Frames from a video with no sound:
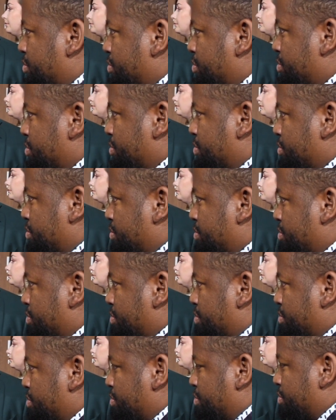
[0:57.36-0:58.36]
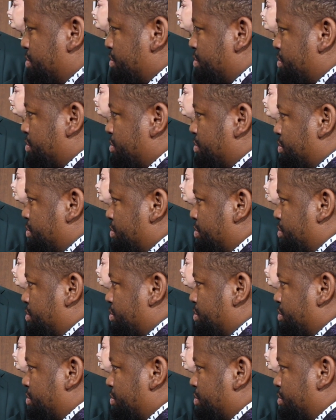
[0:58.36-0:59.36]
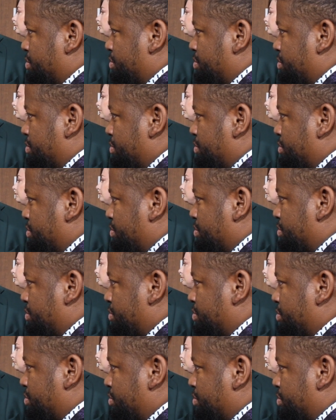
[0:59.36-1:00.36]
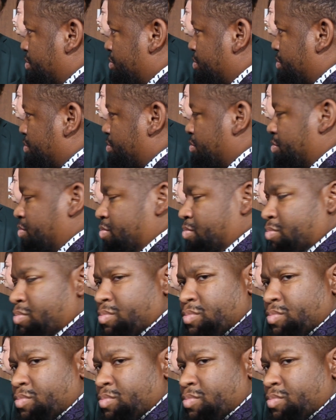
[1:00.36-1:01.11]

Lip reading: The person shown says nothing.